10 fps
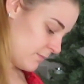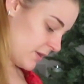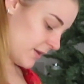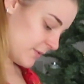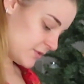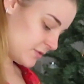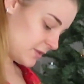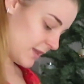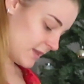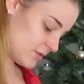But I
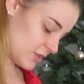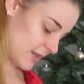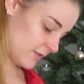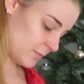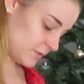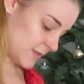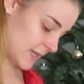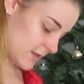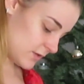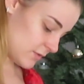wish like Jason was
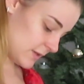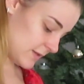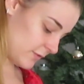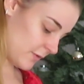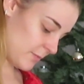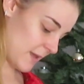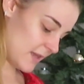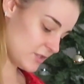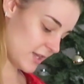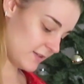here doing this with me.
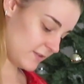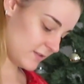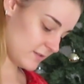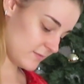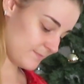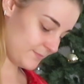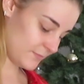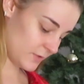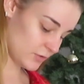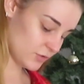Jason,
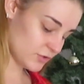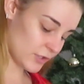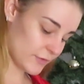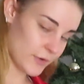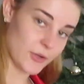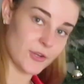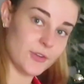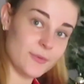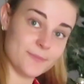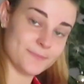you're so
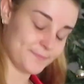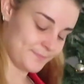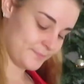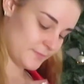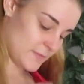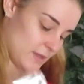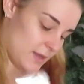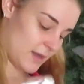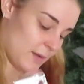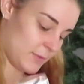rude.
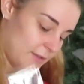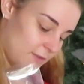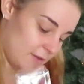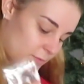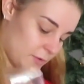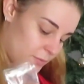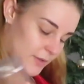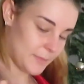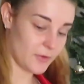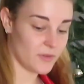I can't believe you didn't want to
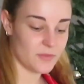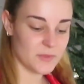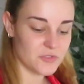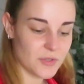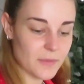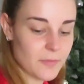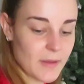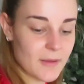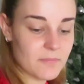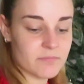put up a Christmas tree with
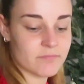me.